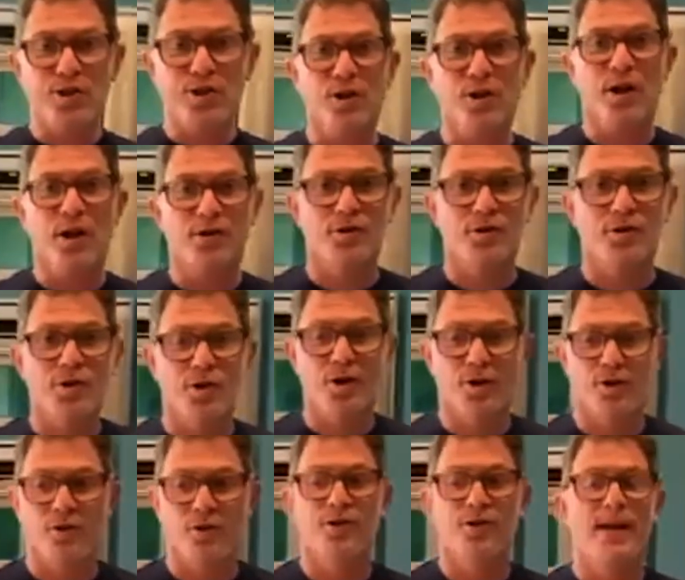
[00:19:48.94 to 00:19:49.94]
sauce is
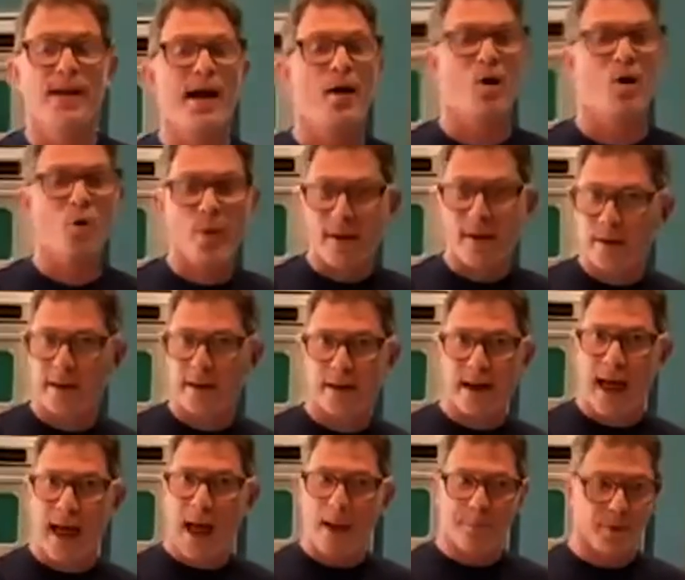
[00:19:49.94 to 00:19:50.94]
cooked. You see how quickly it
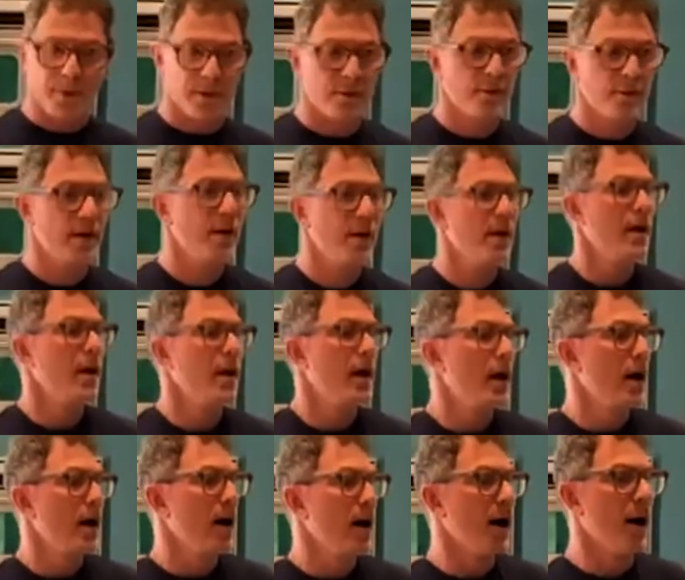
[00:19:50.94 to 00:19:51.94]
happens.
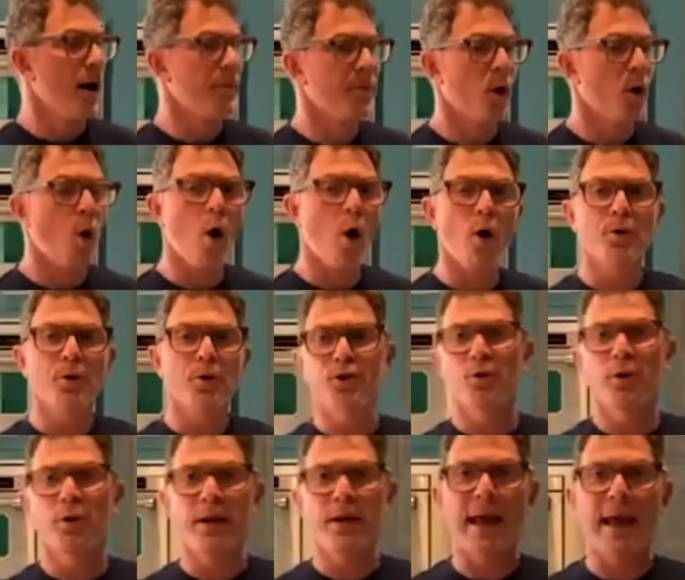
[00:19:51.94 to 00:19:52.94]
All we're
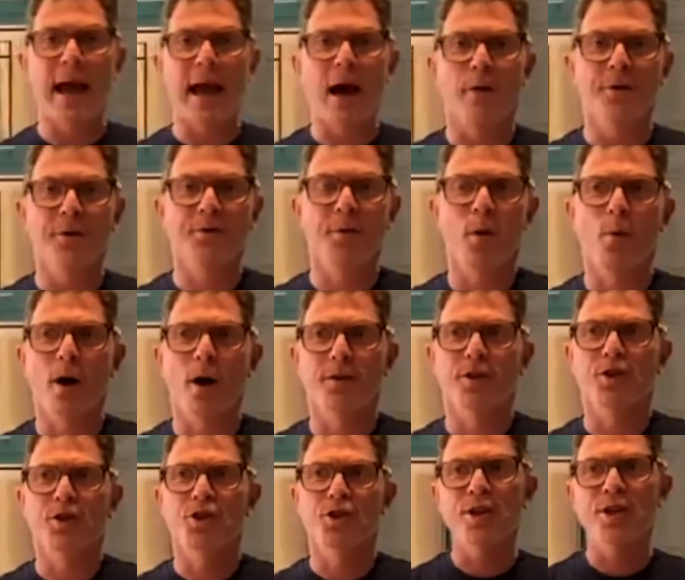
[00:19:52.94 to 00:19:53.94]
doing now is we want the
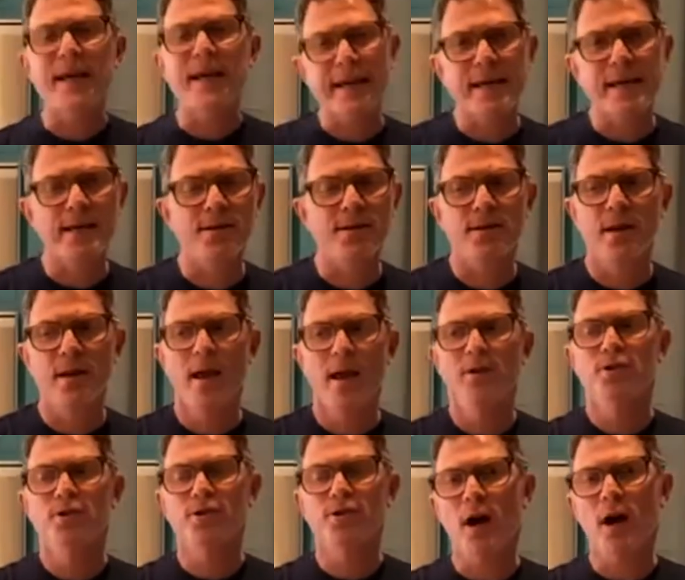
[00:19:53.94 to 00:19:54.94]
cheese
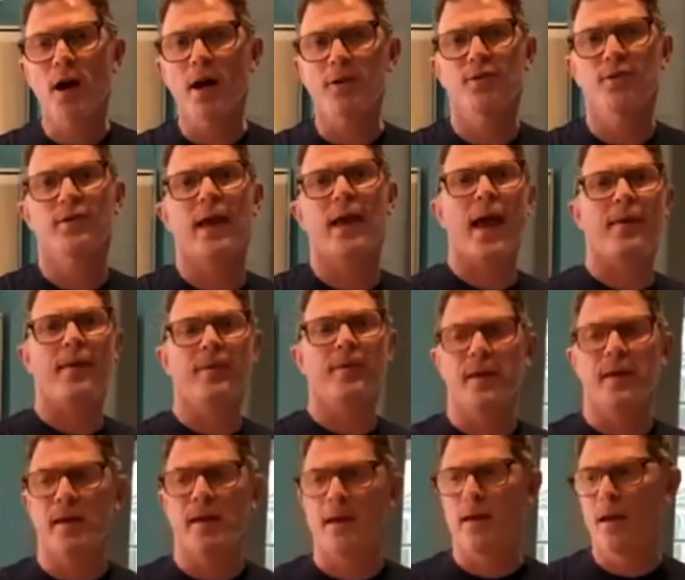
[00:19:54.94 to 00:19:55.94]
sauce and
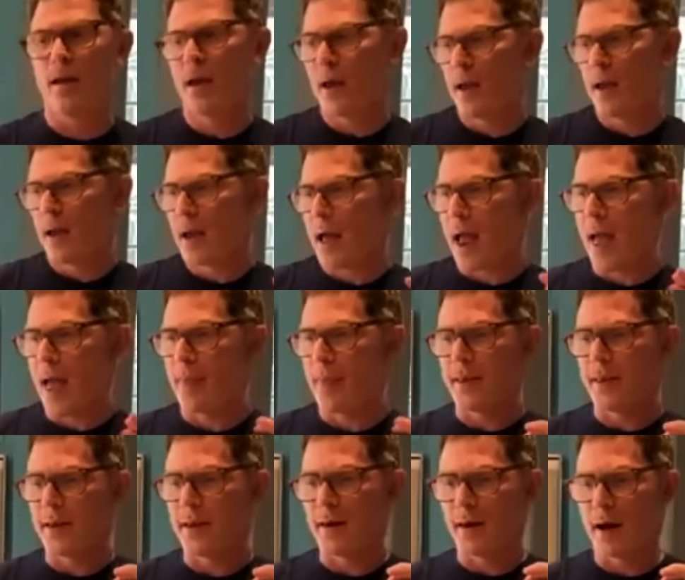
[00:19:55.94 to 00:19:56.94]
and
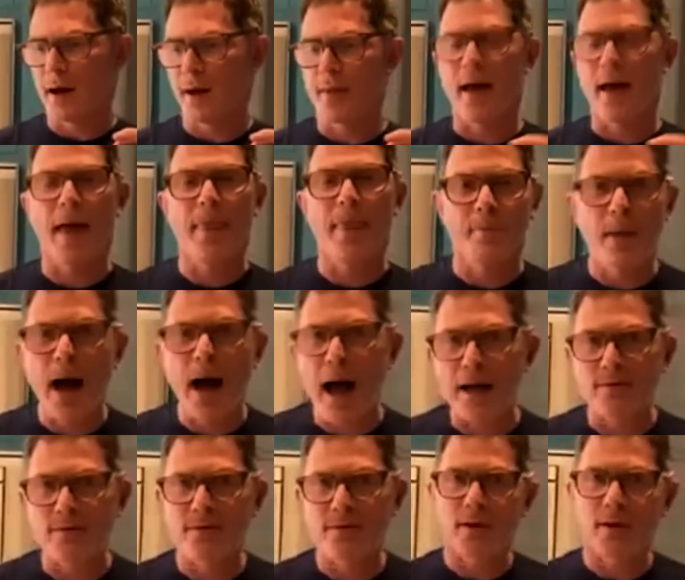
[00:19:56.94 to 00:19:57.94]
the
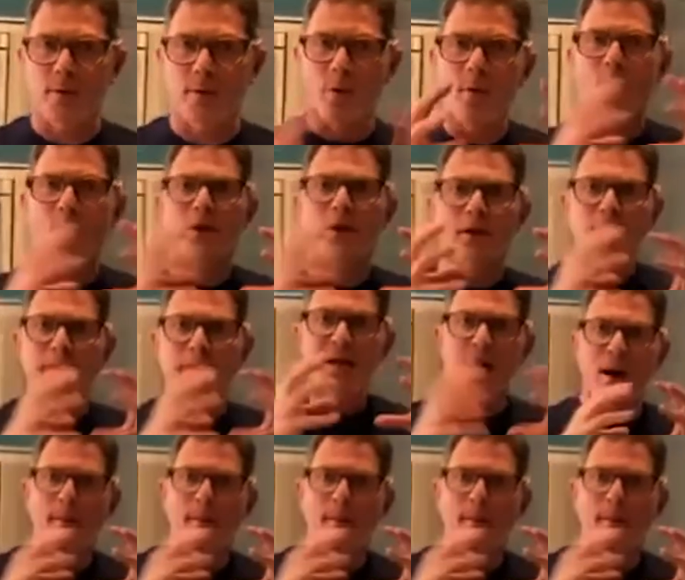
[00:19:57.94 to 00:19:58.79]
pasta. We want them to become